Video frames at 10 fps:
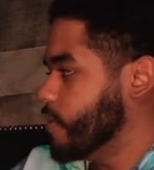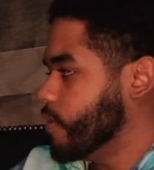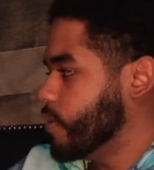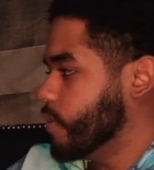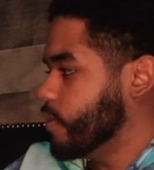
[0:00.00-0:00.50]

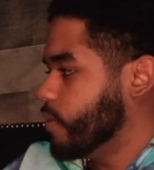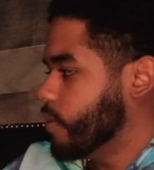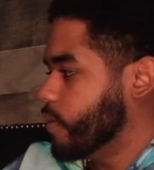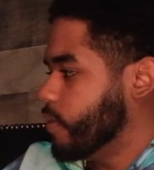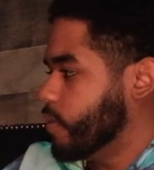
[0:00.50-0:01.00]

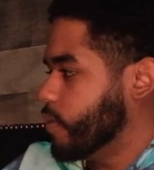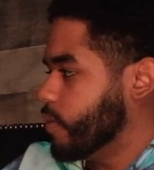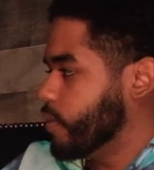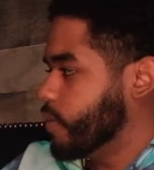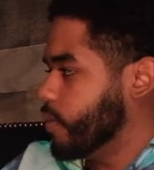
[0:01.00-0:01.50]

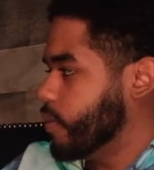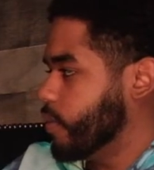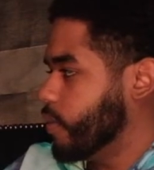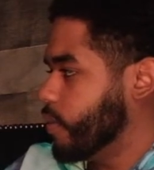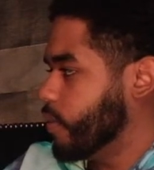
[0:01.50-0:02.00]

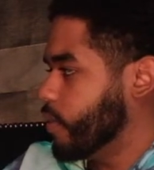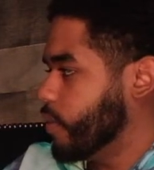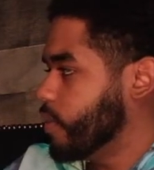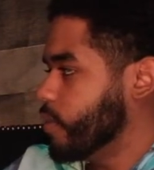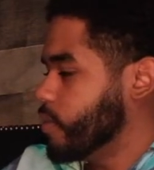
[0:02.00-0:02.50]

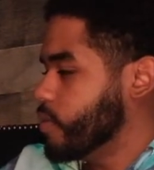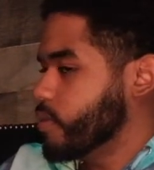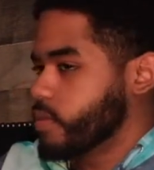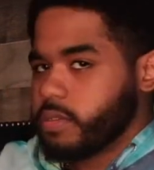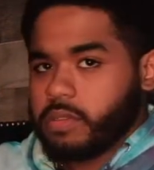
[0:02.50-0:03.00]

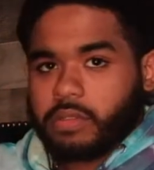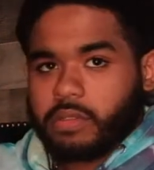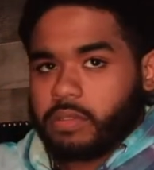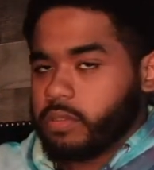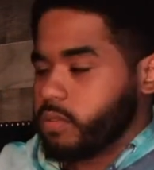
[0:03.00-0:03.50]

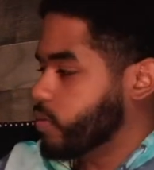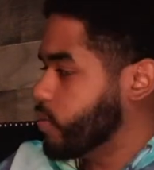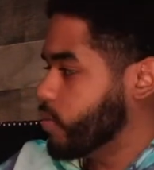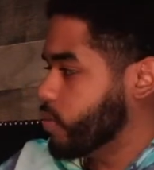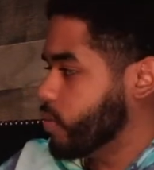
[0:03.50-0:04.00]

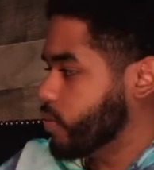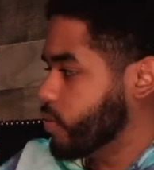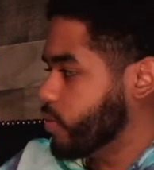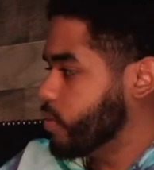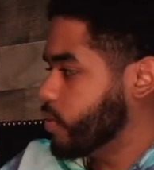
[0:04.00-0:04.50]

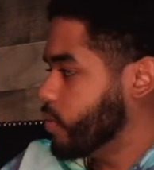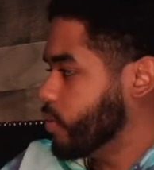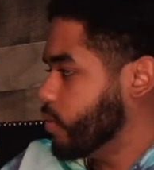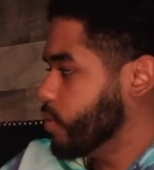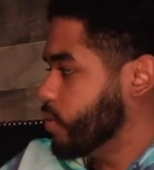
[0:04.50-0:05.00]

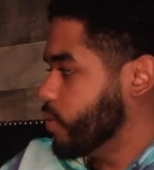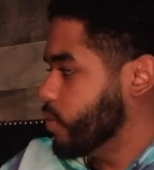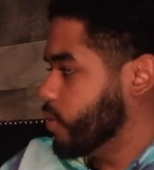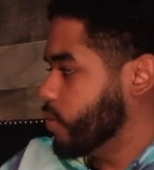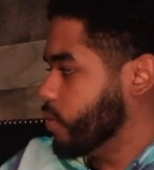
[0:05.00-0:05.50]

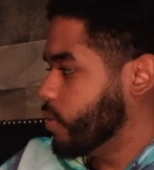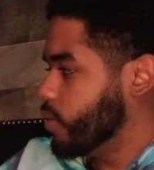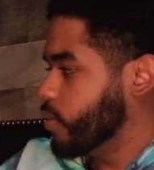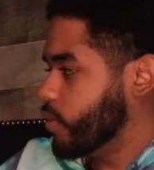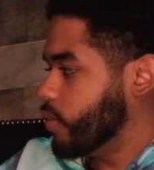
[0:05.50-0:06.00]

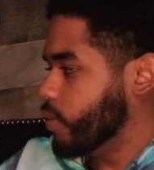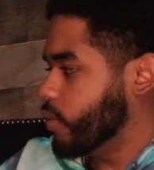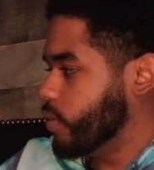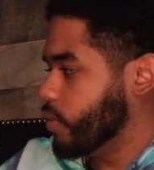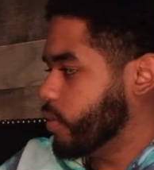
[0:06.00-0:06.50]

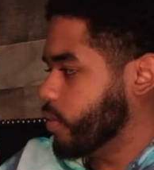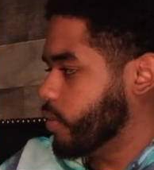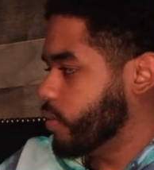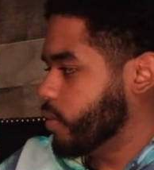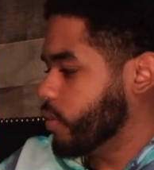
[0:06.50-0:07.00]

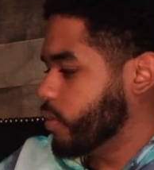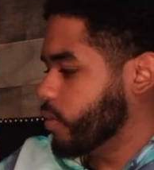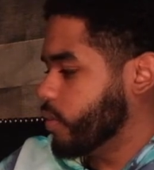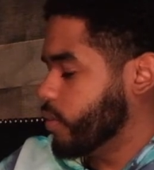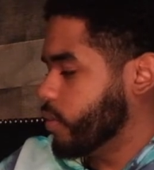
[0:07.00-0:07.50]

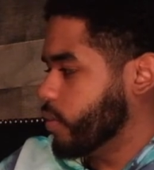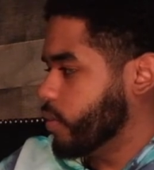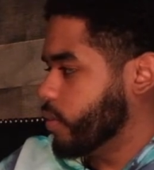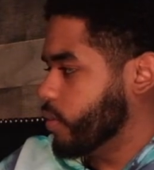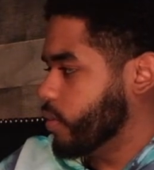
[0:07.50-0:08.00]
(not speaking)